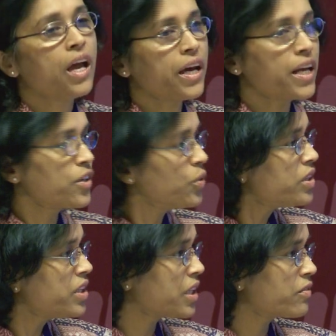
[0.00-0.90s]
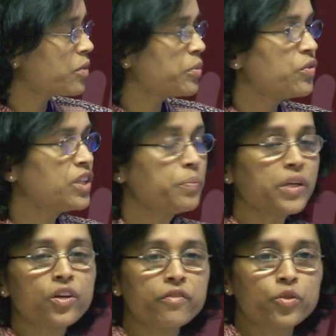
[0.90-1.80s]
And I don't think between the
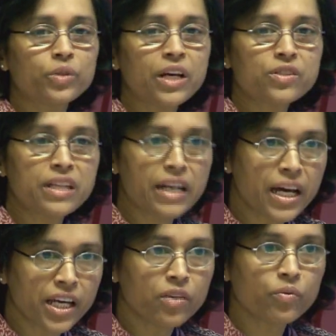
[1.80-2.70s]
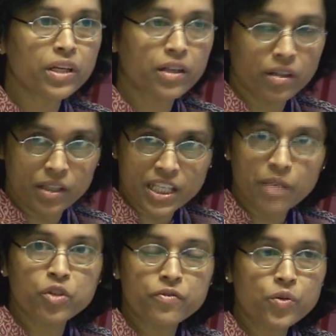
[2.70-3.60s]
period of 2009, when it
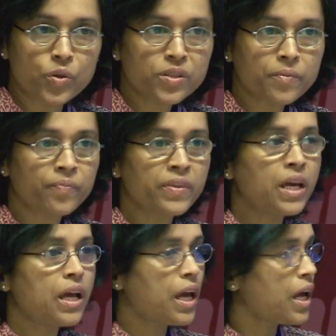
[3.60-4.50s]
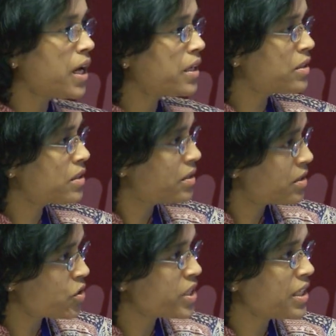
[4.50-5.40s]
came into force, and
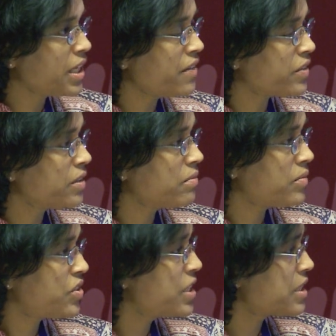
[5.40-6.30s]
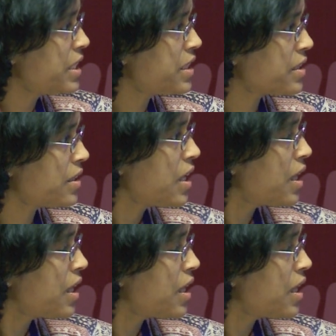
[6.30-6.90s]
2011, 3 years later,